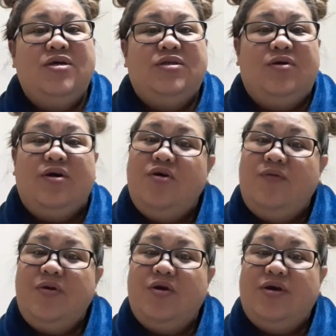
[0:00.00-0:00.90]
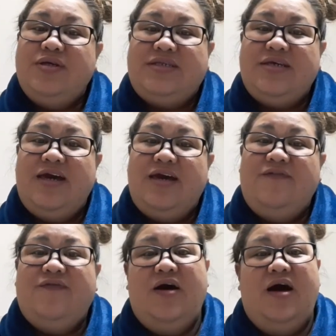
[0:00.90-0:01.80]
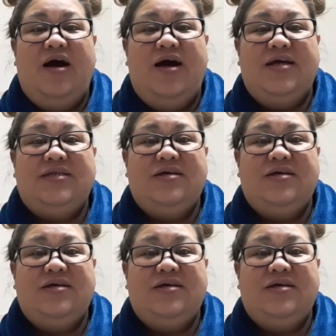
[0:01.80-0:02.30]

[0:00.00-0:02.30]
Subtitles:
So I hope you're all safe. And